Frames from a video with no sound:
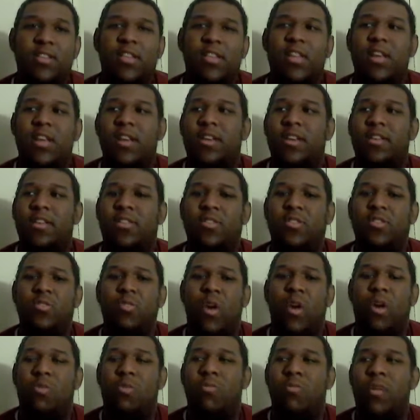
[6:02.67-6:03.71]
Seeing how these
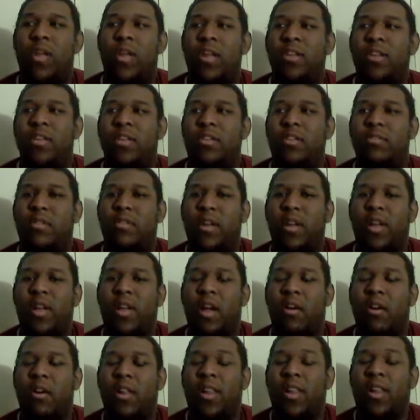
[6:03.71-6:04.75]
two outweigh each other and
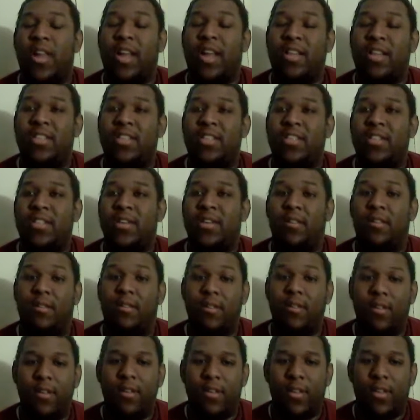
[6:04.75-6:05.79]
outclass each
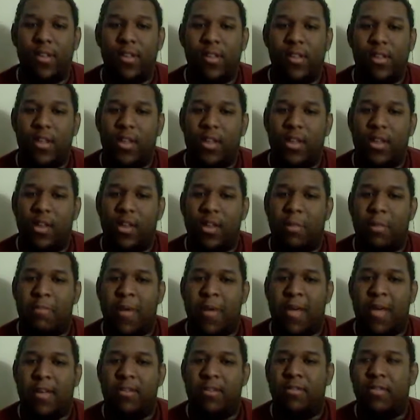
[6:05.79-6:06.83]
other. The
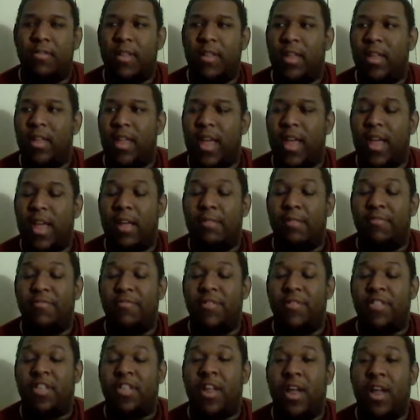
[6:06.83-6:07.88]
battle they had
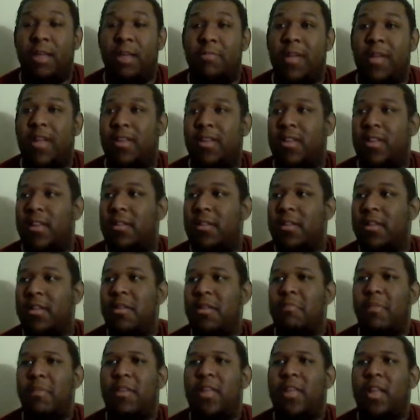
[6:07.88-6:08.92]
was climactic.
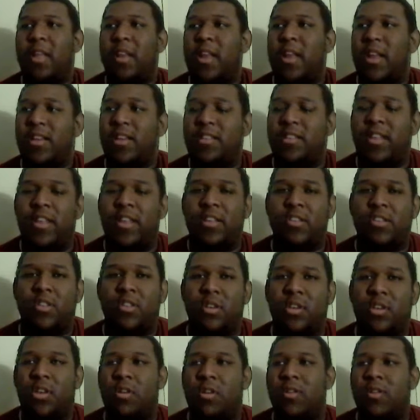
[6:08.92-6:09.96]
But then as things
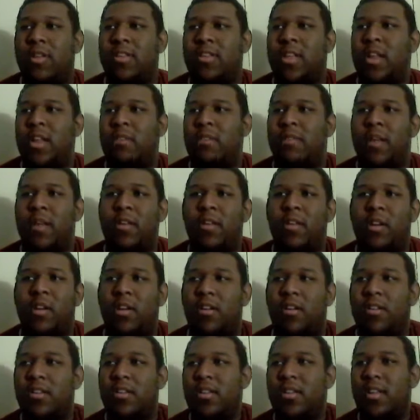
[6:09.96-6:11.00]
start to go his headway,
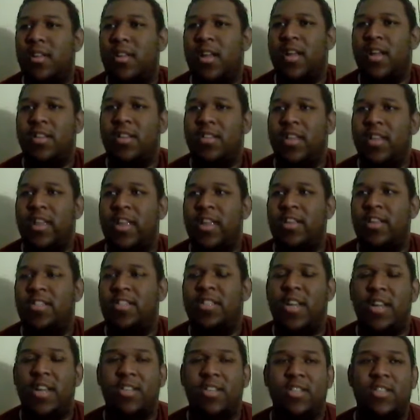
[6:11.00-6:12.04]
Sasuke
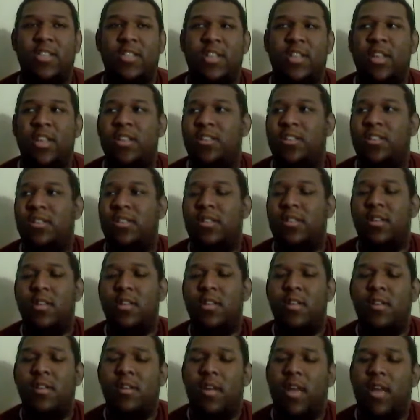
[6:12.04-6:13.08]
changes things
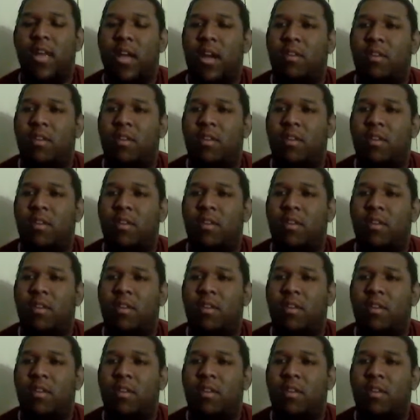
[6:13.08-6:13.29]
up.